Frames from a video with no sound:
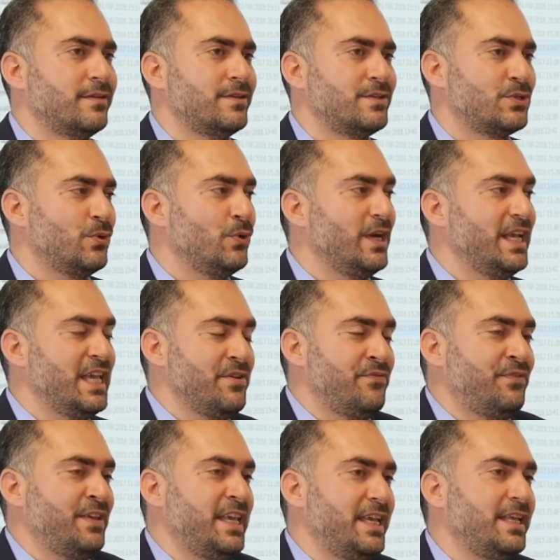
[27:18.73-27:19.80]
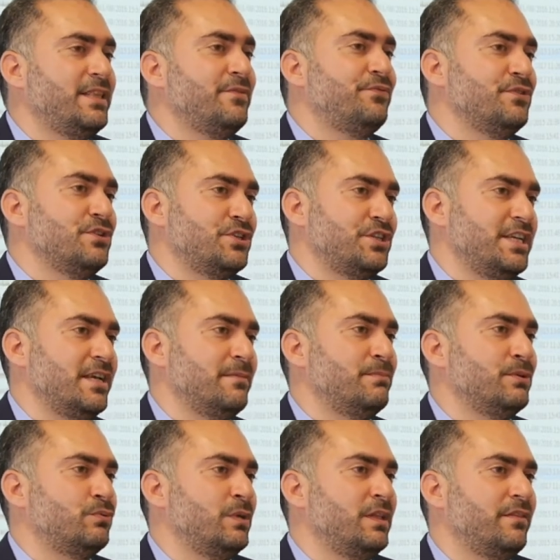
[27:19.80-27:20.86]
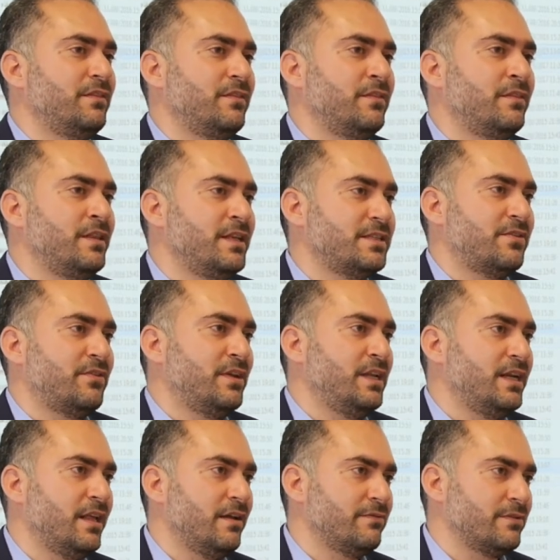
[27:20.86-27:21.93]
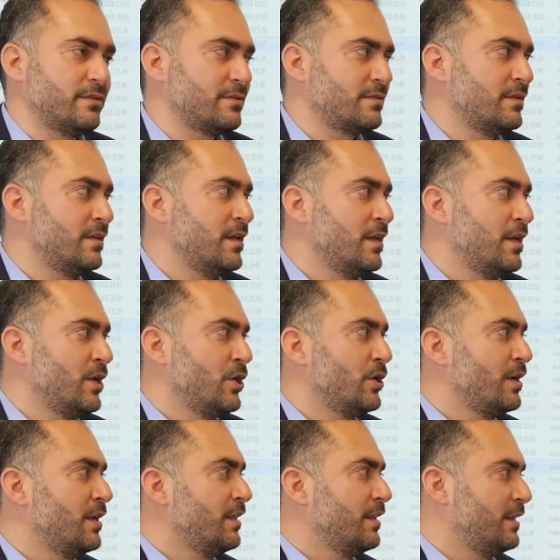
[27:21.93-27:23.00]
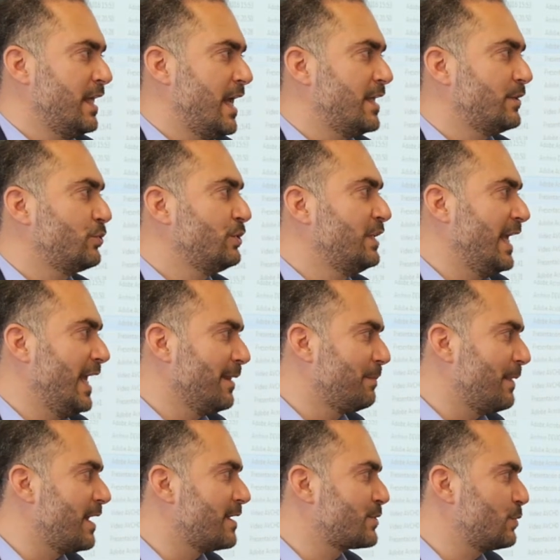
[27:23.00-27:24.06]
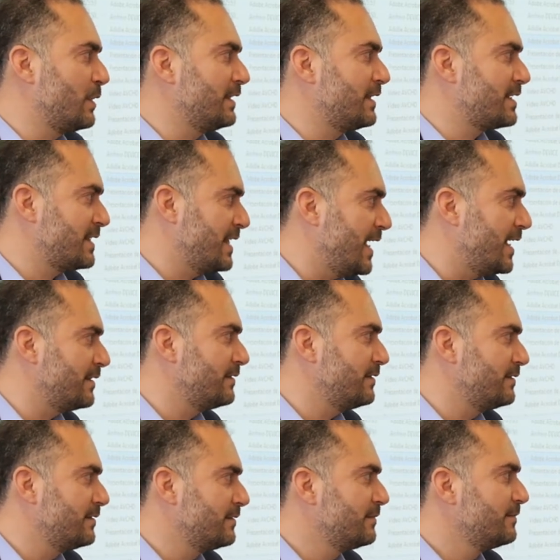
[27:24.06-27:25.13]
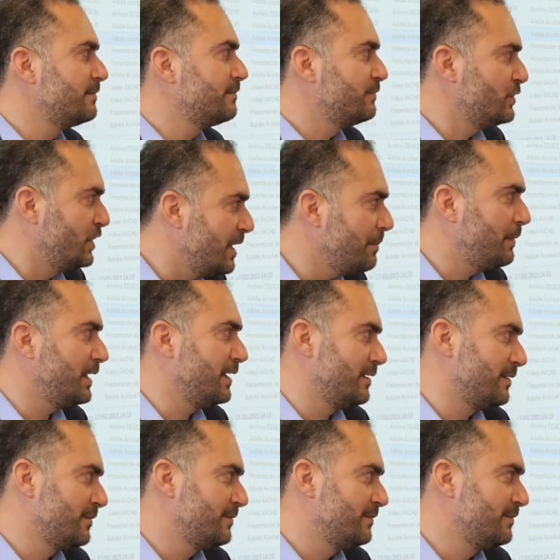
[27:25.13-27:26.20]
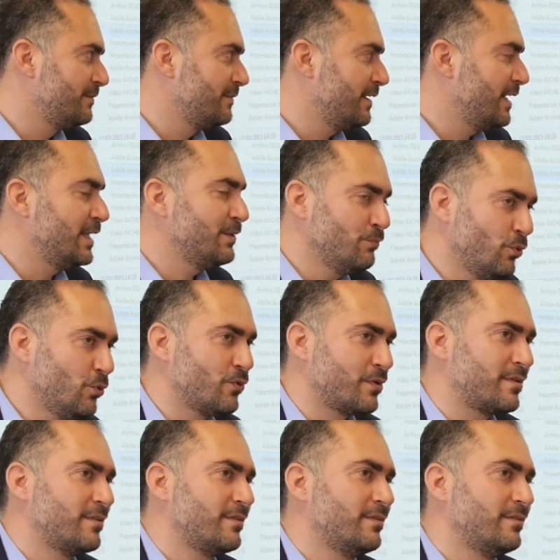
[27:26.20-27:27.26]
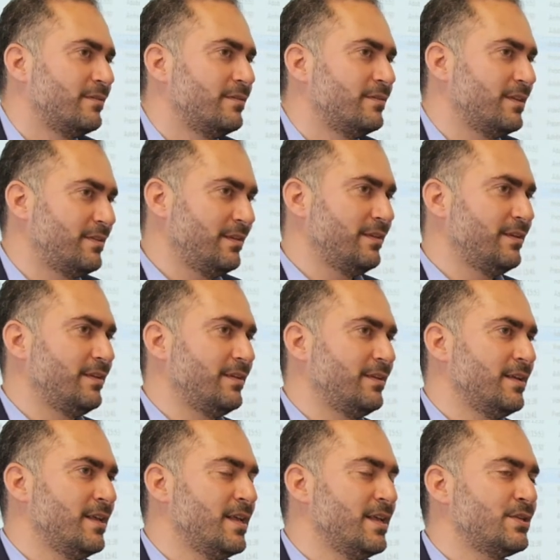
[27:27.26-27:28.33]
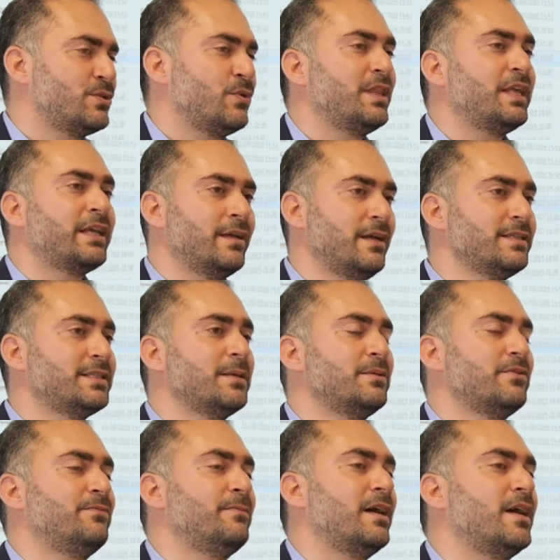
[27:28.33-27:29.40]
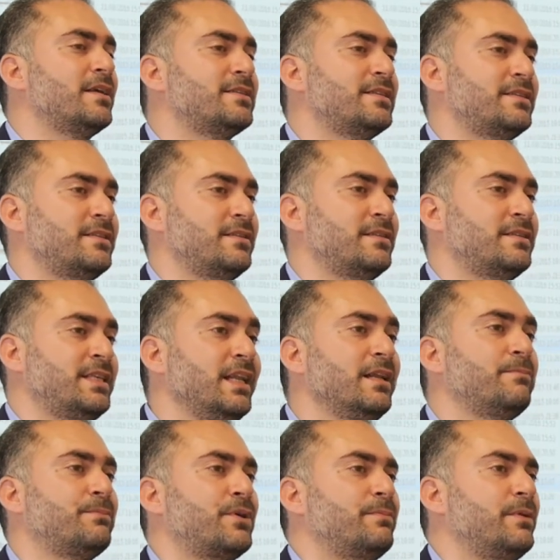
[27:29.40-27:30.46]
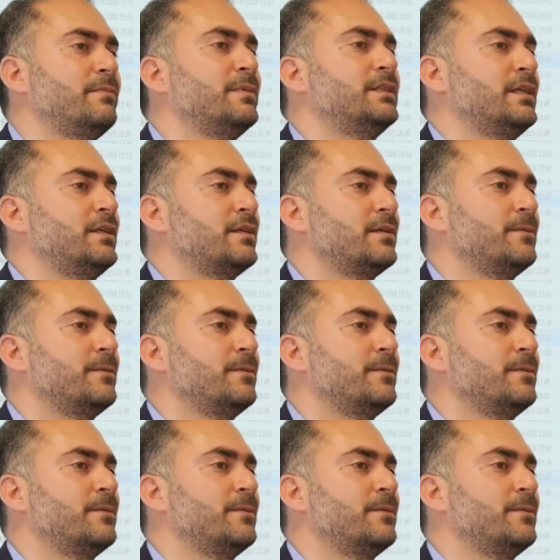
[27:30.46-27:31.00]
So if he differentiates between these three levels, that could help us to understand deeply and more the theory. So the concept of maqasid is still problematic.